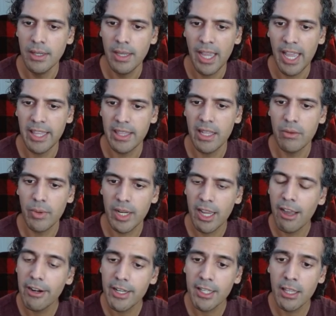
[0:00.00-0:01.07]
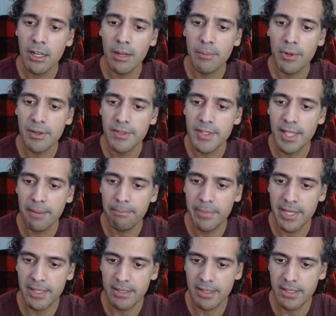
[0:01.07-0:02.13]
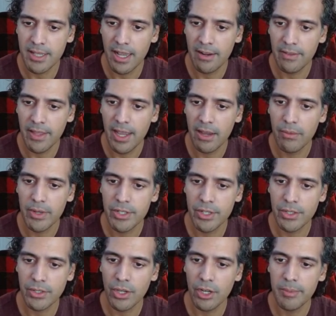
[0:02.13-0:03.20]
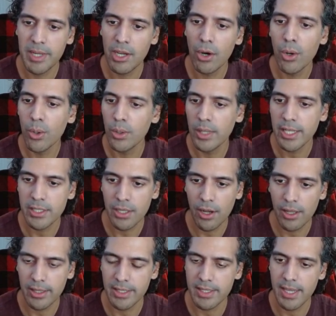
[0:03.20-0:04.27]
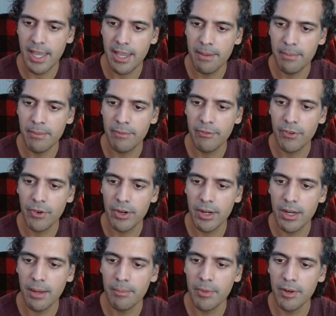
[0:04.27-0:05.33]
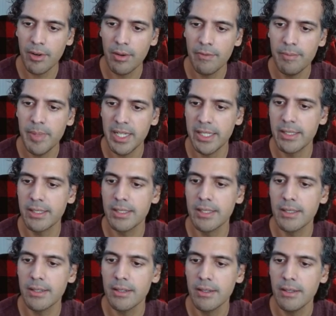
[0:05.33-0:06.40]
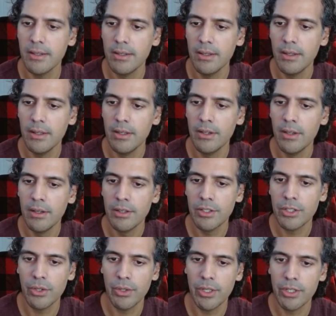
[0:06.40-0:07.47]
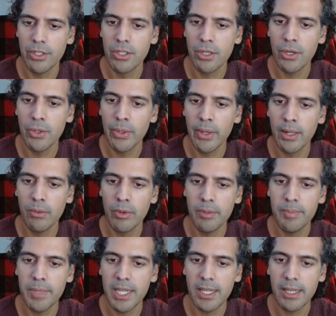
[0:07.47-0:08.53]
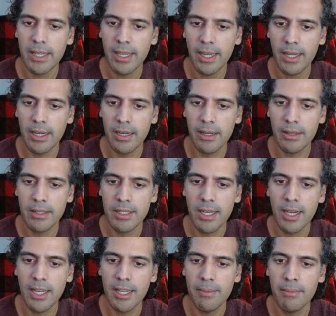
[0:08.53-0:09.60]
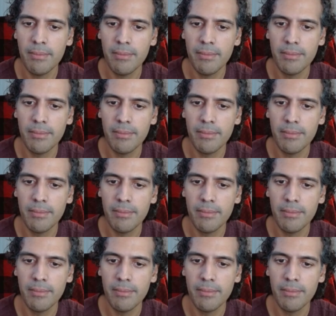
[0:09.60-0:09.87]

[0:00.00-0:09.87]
And then we're counting the number of set bits inside of that, which is going to be O, let's call this m, for number of bits. So the total would be time